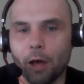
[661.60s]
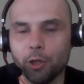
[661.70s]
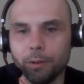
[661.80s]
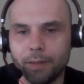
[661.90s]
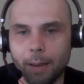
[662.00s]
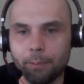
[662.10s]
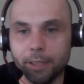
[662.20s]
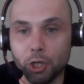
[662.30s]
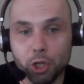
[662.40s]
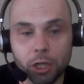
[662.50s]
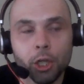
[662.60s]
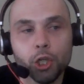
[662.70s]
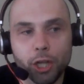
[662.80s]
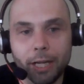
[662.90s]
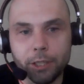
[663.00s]
value at that position
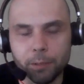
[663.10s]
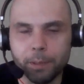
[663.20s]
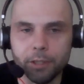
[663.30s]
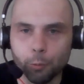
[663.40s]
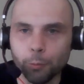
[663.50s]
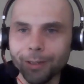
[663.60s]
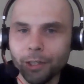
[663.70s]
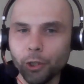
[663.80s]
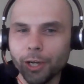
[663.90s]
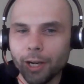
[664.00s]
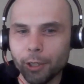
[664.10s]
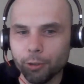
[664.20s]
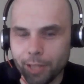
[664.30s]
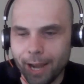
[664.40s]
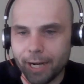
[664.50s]
changes because you're really looking at
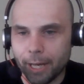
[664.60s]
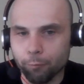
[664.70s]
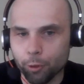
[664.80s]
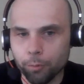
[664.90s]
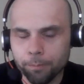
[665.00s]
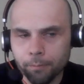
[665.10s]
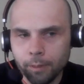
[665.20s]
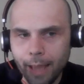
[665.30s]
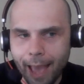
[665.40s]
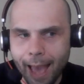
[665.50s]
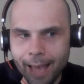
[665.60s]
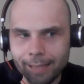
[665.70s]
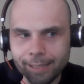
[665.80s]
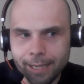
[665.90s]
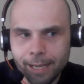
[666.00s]
your tight end room
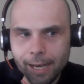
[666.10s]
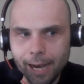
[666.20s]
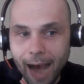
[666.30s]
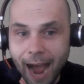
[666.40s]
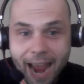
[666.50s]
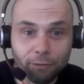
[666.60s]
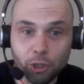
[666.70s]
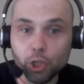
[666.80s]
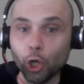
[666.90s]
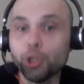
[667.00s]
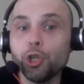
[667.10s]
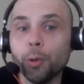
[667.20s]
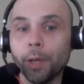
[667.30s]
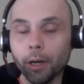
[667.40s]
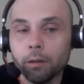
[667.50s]
as I have to start
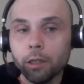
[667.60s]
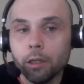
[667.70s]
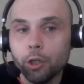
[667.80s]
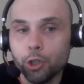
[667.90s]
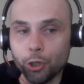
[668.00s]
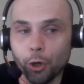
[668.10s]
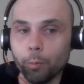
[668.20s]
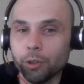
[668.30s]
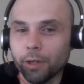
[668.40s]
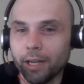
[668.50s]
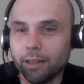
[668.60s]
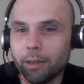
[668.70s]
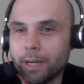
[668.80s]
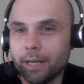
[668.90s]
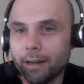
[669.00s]
two here. So you're almost looking
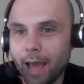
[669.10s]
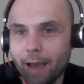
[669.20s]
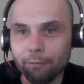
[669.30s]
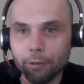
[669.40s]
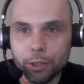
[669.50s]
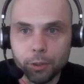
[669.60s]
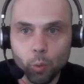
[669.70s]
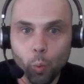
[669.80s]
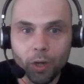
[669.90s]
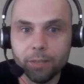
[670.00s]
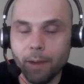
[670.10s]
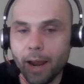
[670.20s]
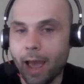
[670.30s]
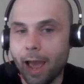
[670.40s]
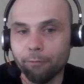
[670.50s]
at the median averages. What is
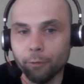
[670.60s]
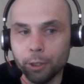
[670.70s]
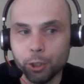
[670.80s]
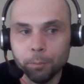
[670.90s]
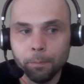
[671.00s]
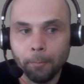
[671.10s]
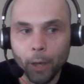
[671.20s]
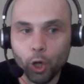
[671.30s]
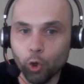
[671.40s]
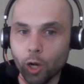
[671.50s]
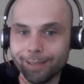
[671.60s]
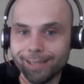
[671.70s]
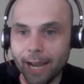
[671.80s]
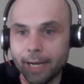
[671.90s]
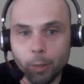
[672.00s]
my average
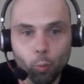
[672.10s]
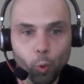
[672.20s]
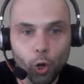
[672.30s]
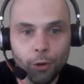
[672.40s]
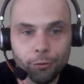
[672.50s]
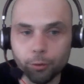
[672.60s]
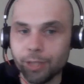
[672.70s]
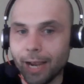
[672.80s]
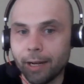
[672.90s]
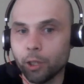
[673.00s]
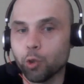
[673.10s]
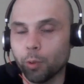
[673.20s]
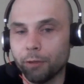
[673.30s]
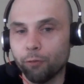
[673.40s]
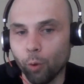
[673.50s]
across tight end 1 through tight end
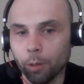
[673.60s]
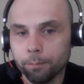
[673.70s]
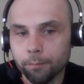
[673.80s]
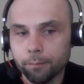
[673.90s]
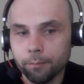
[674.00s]
24?